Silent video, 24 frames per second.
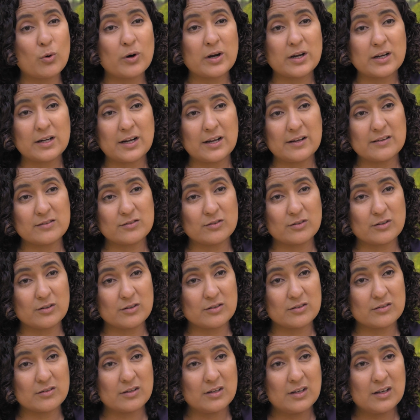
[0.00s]

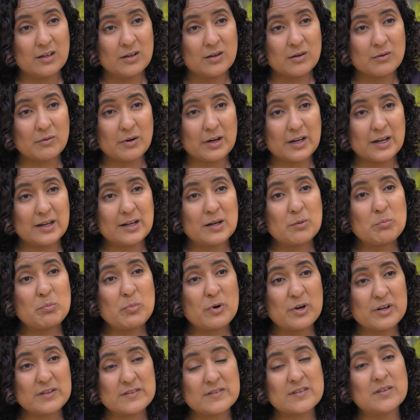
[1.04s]
organizers, right? And it
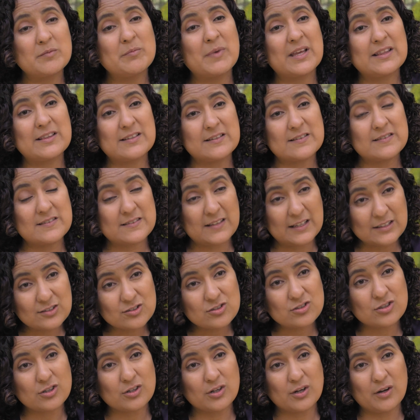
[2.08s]
puts them at the
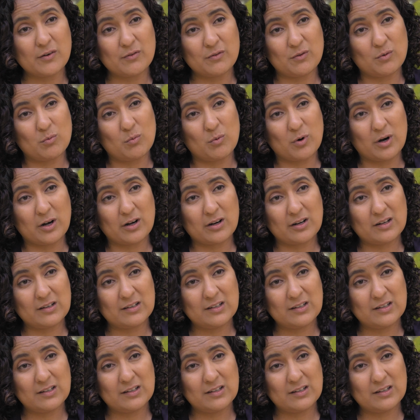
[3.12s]
center of the work.